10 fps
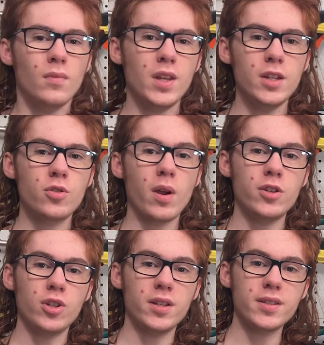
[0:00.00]
The
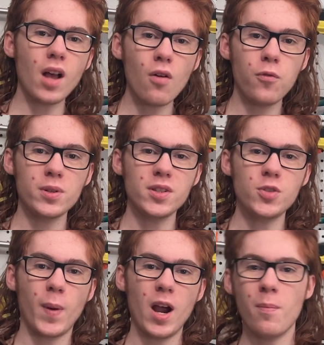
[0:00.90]
integration itself was
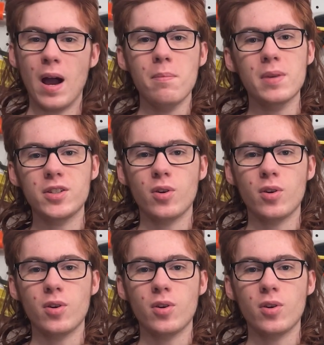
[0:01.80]
inspired by Mr.